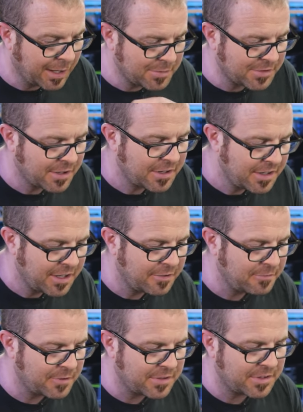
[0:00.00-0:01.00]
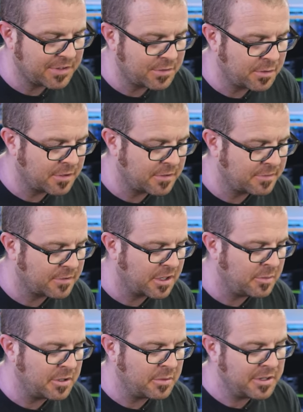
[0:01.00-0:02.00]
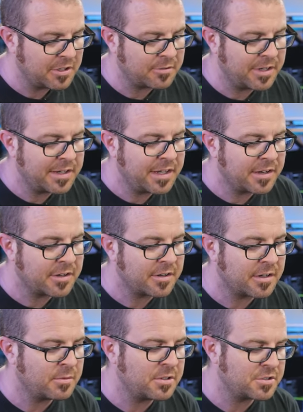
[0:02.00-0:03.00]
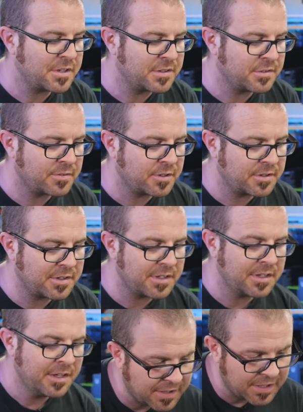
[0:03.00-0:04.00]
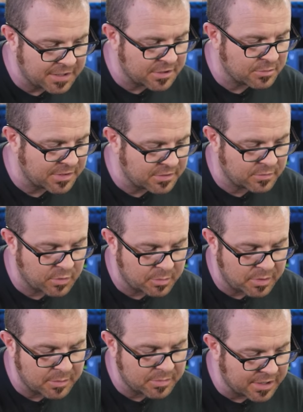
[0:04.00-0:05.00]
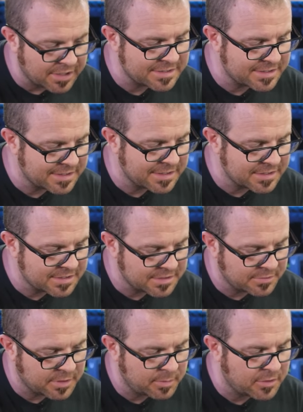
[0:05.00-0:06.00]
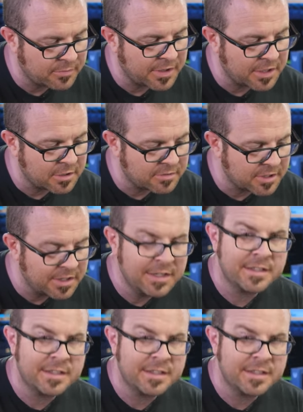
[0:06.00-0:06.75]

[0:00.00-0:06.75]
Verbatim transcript: I'm starting off with this two hundred forty millimeter radiator, and we transferred the fan and the reservoir pump onto this, flipped the fan over.